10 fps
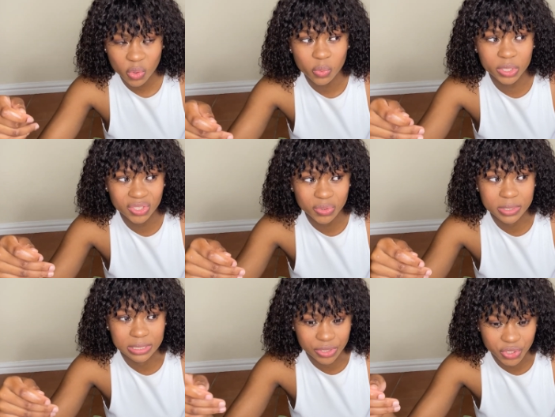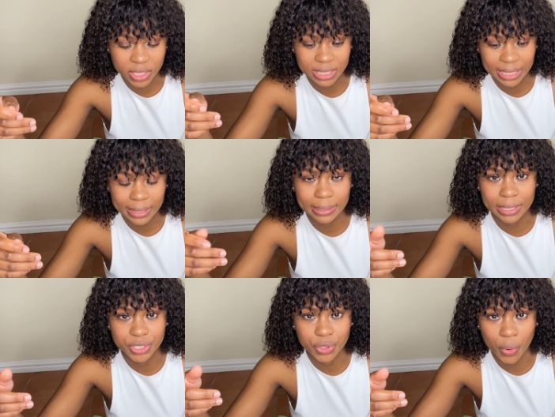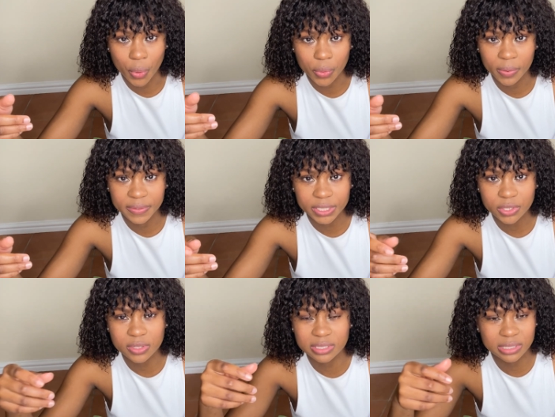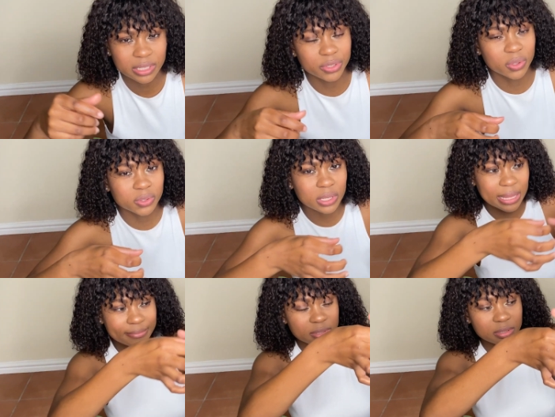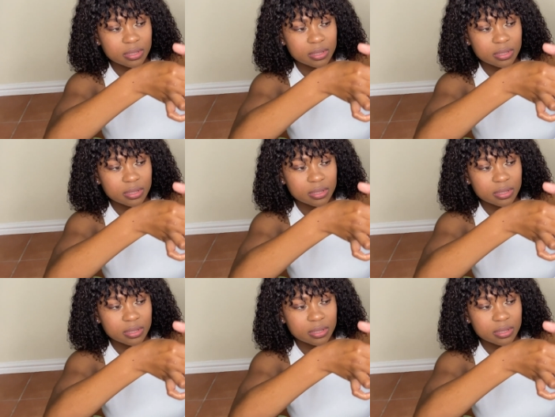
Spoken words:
when she was literally like letting go of it because it also comes